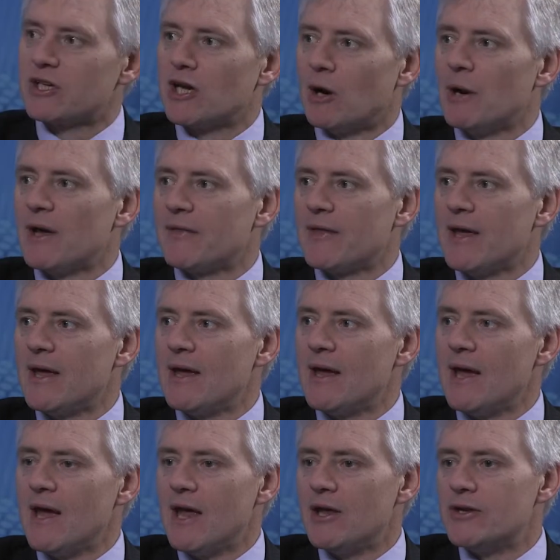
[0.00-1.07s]
to go out there
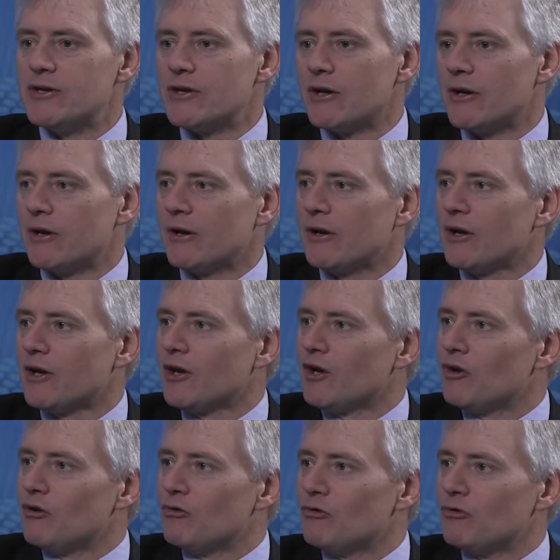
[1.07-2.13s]
and
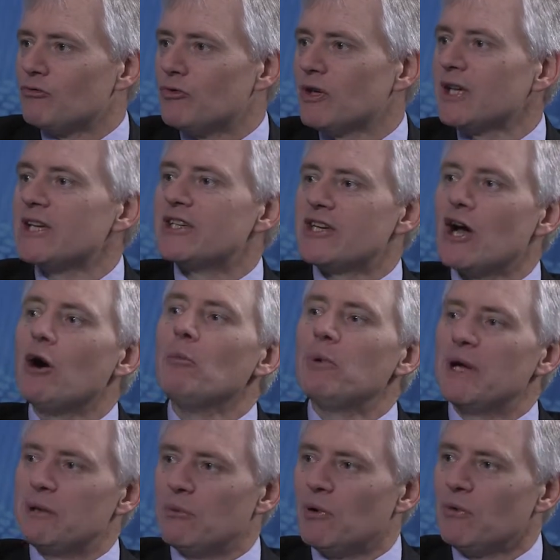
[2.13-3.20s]
really tell
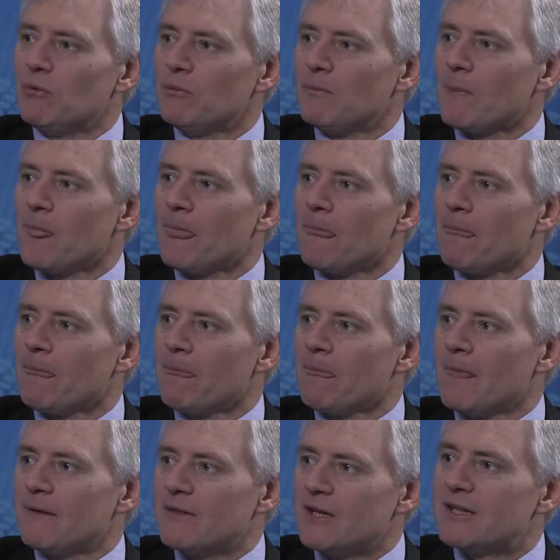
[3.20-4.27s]
people
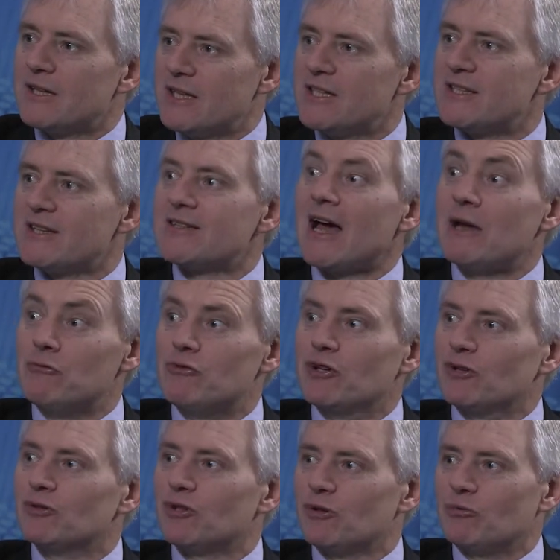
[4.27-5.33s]
that this is a
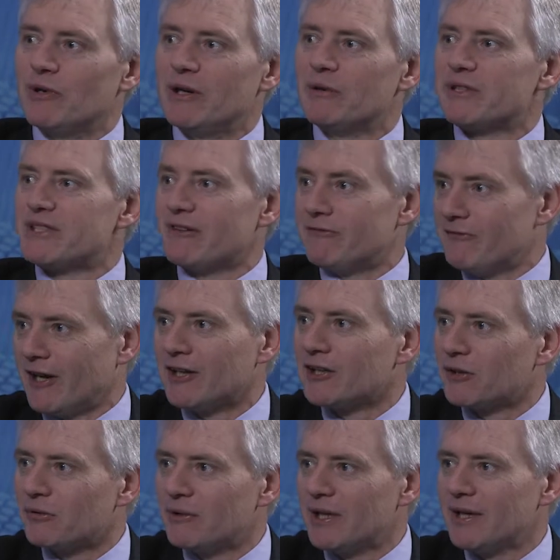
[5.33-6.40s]
real career, it's a fun
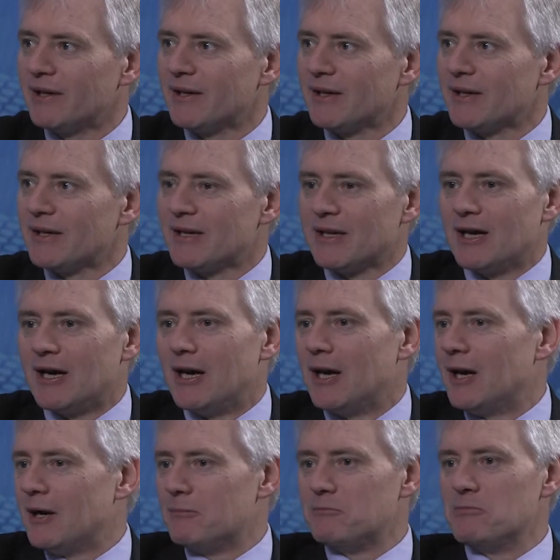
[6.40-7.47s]
career.
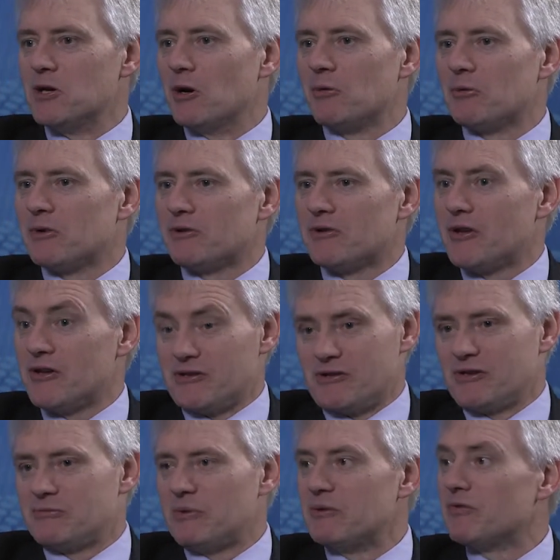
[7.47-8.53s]
Uh, you know, it,
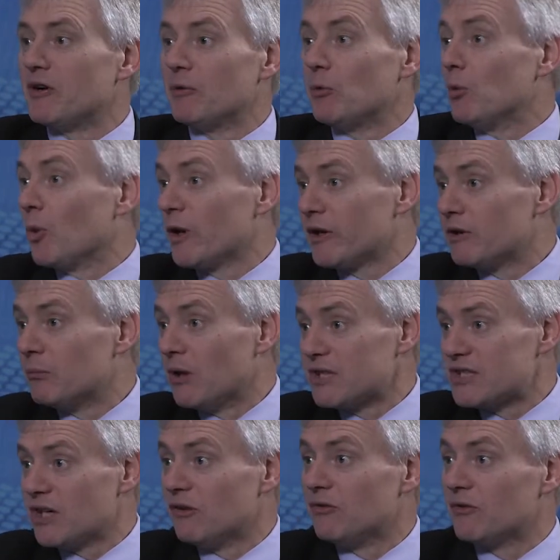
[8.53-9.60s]
has been very rewarding to
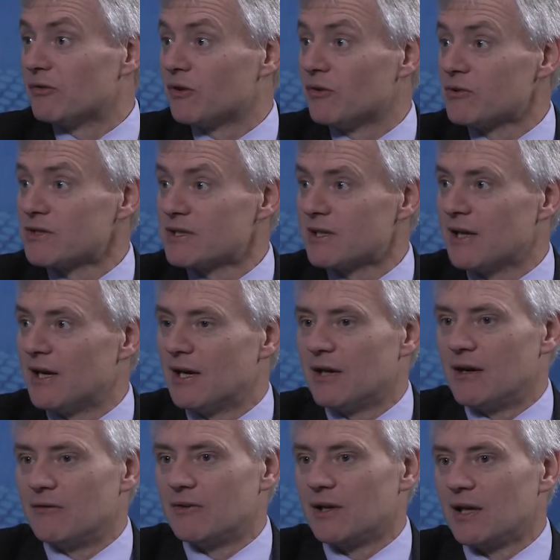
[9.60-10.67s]
myself, of course, uh,
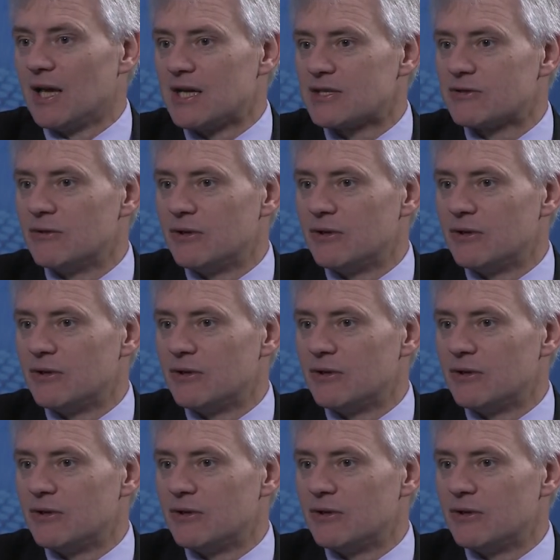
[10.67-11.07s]
over the last